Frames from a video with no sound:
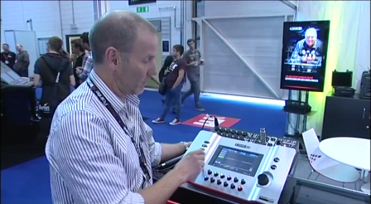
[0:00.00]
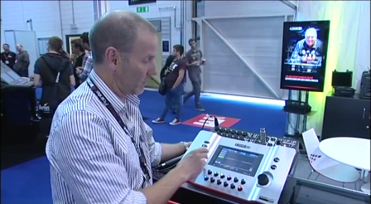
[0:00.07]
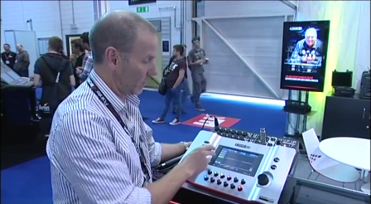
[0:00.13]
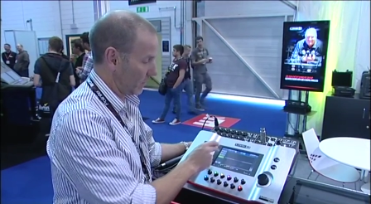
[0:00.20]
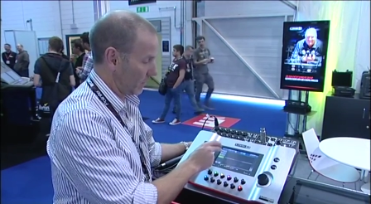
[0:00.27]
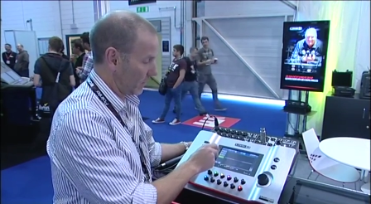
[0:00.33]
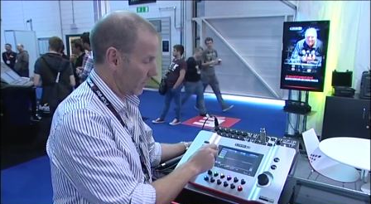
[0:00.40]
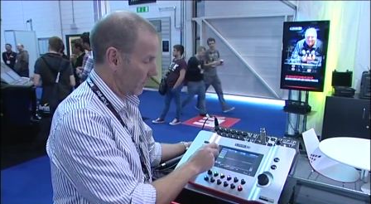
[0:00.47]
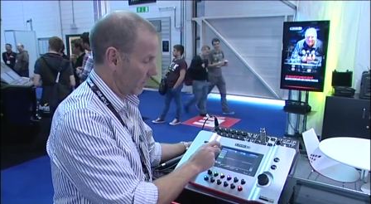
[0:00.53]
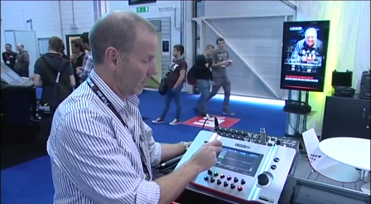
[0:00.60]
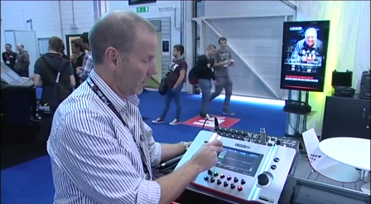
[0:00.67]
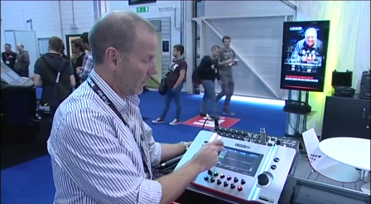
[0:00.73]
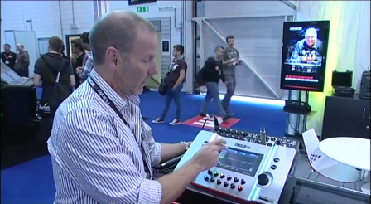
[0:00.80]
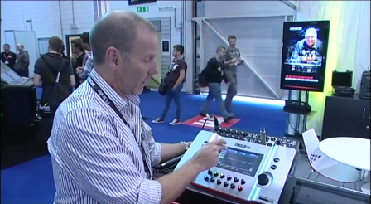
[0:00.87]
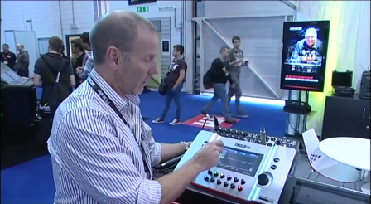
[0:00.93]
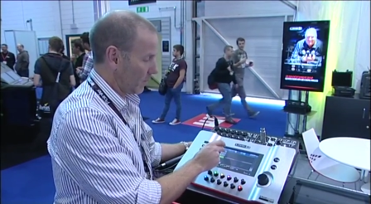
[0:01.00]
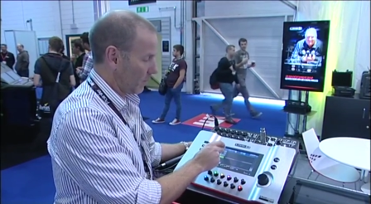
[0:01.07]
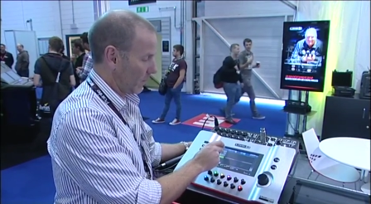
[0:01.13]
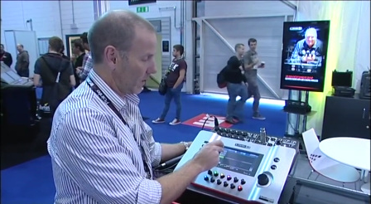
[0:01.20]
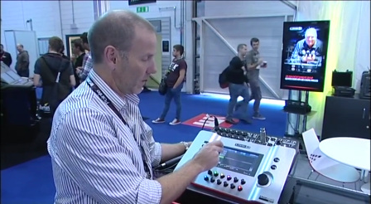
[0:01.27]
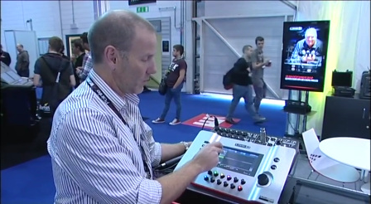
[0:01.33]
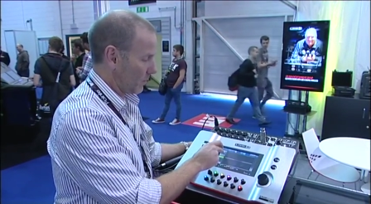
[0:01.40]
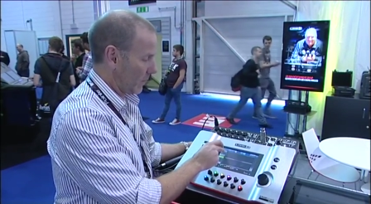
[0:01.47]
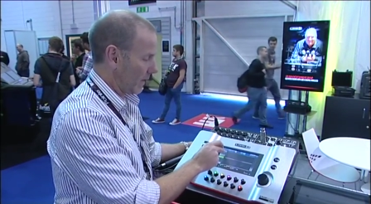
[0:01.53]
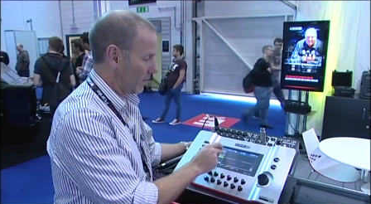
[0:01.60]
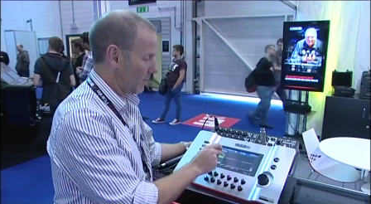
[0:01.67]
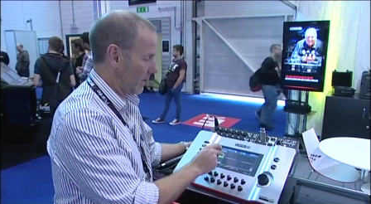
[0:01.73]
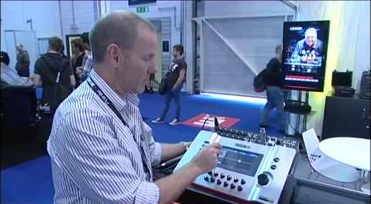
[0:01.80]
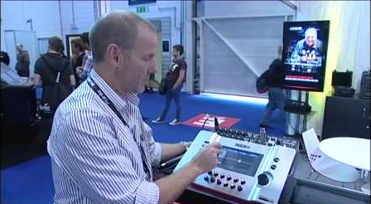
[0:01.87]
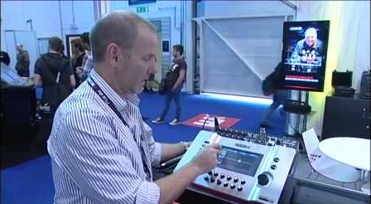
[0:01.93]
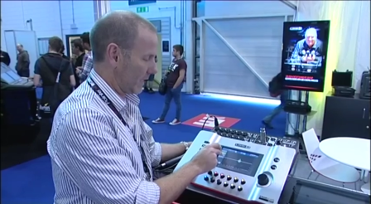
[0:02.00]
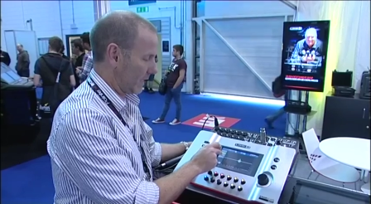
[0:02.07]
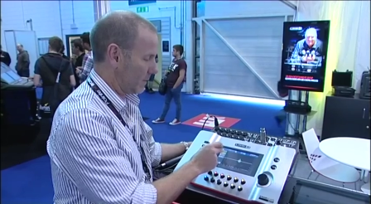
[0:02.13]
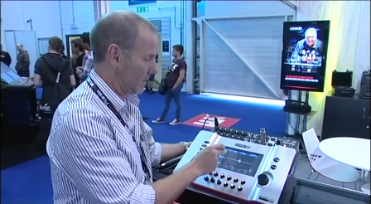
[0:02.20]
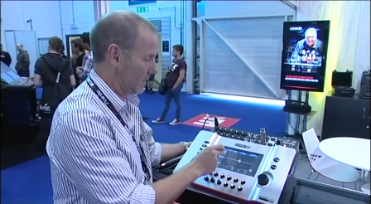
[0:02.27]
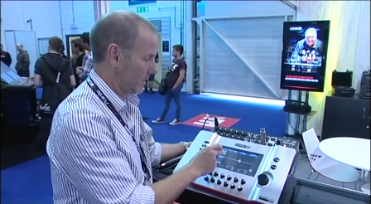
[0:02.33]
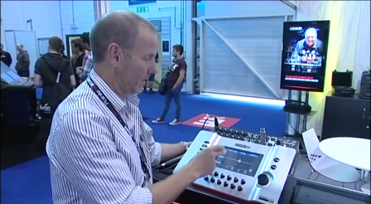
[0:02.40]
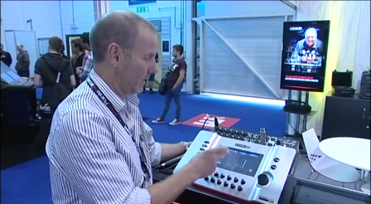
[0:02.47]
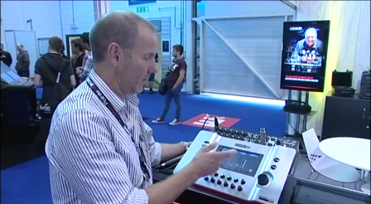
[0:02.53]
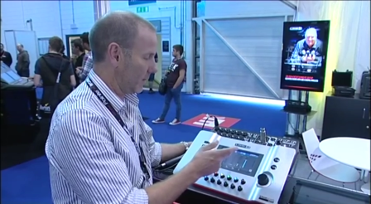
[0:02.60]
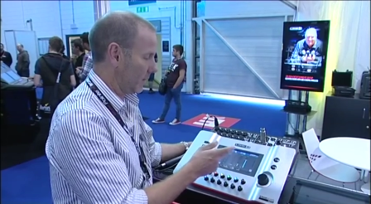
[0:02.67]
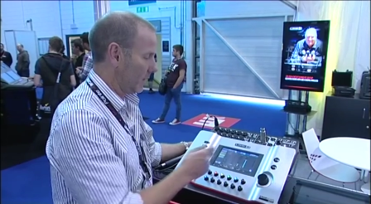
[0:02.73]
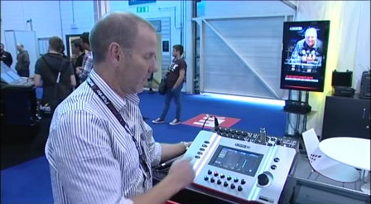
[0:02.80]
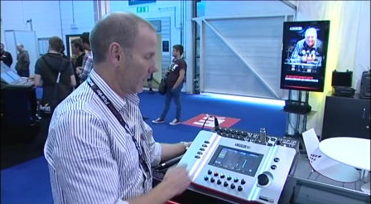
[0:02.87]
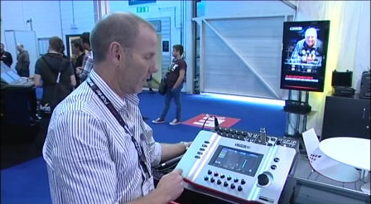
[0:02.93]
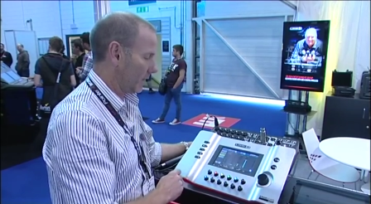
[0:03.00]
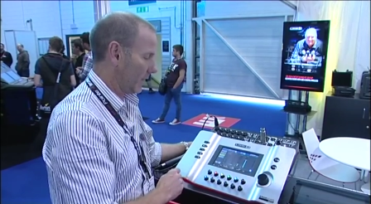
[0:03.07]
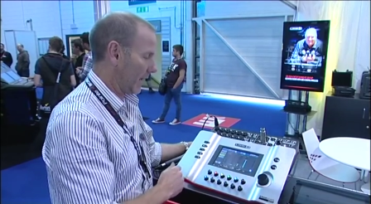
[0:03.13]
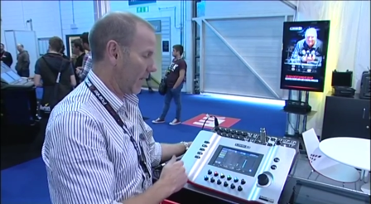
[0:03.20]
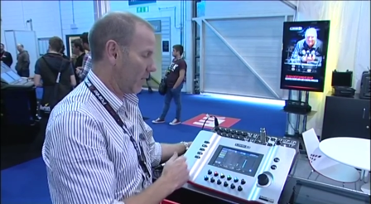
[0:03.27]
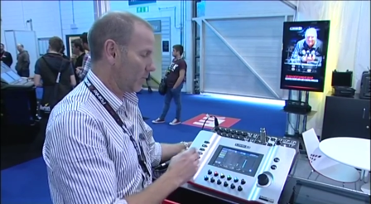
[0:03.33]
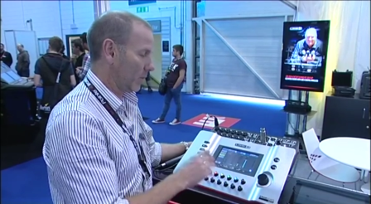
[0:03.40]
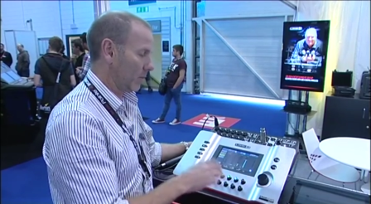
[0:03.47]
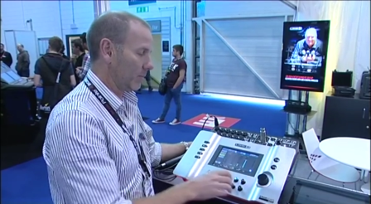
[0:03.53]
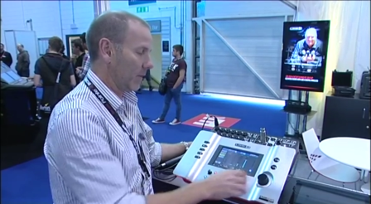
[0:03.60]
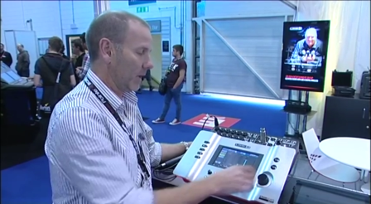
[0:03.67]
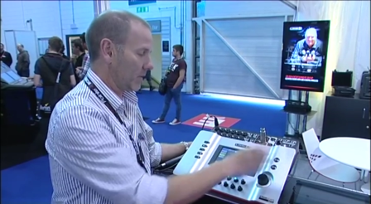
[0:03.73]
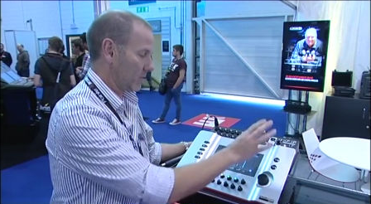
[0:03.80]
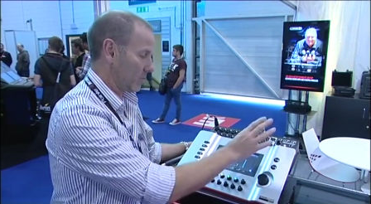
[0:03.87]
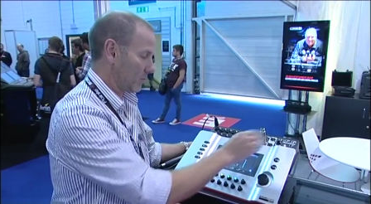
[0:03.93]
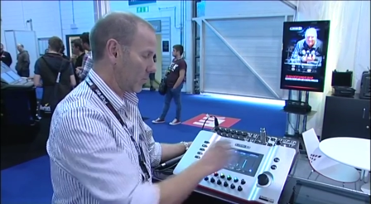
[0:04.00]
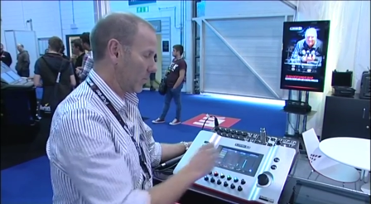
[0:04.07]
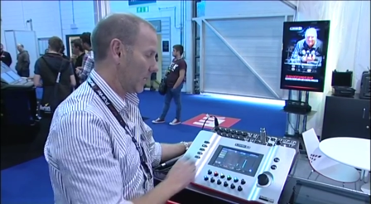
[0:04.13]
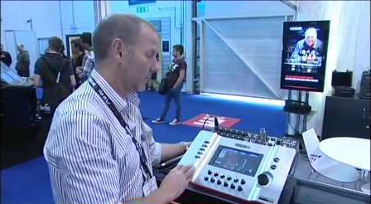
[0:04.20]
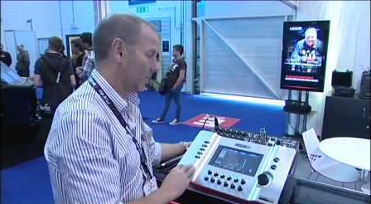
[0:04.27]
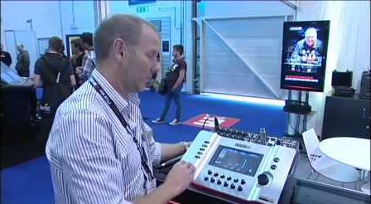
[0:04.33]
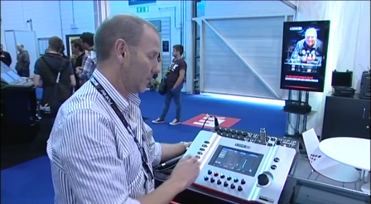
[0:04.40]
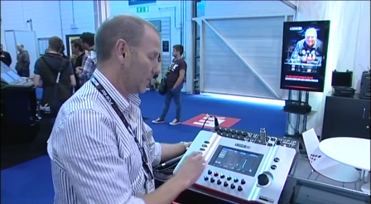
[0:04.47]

So we've got high pass parametric limiter on the output bus as well.